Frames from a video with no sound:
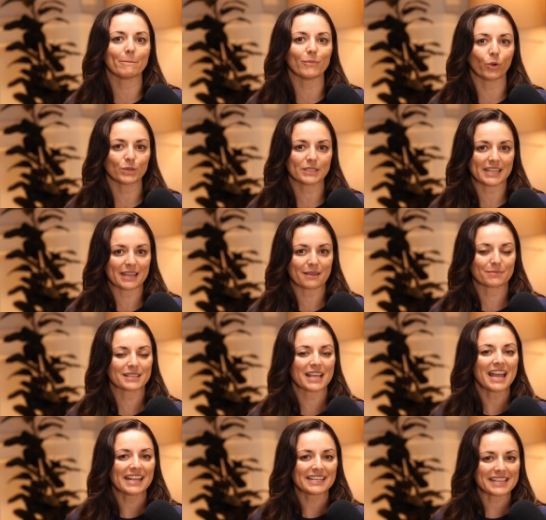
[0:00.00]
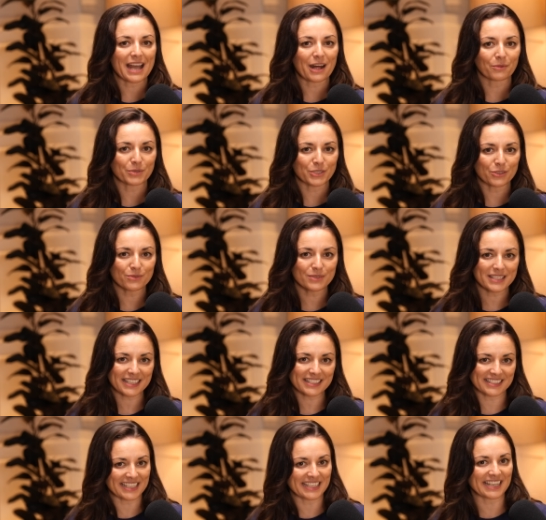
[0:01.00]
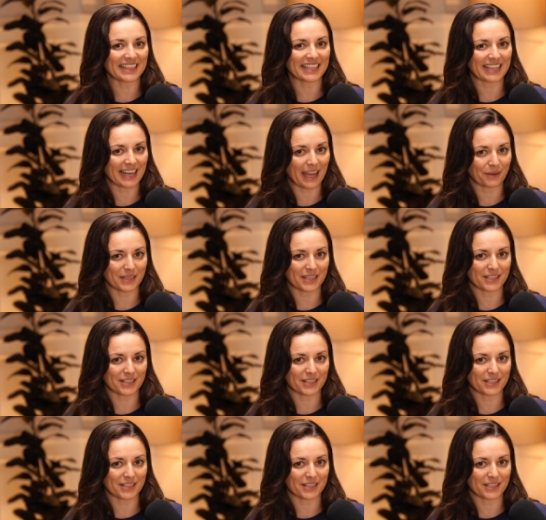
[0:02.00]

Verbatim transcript: more tips to help you succeed in the cloud